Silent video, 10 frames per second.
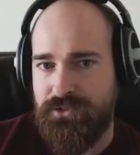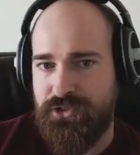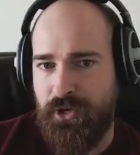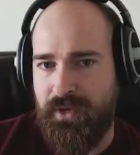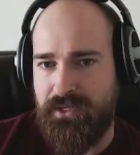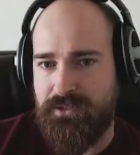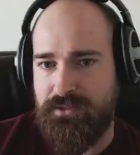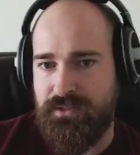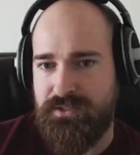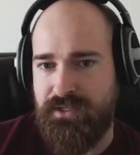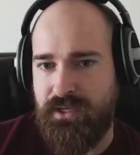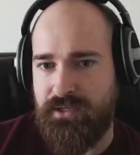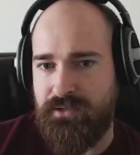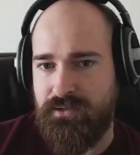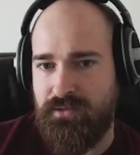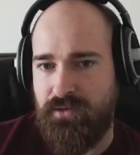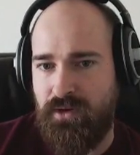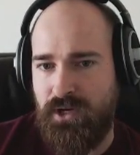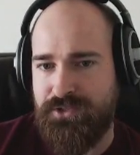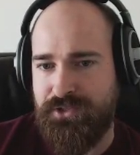Show it. Let's see it.
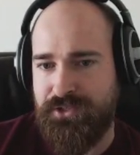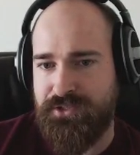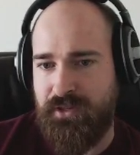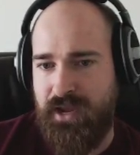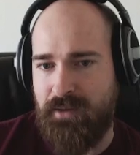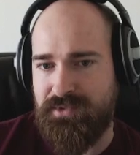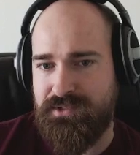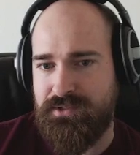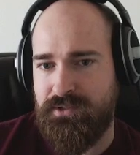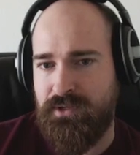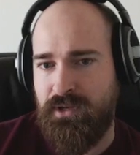Austria just collapsed.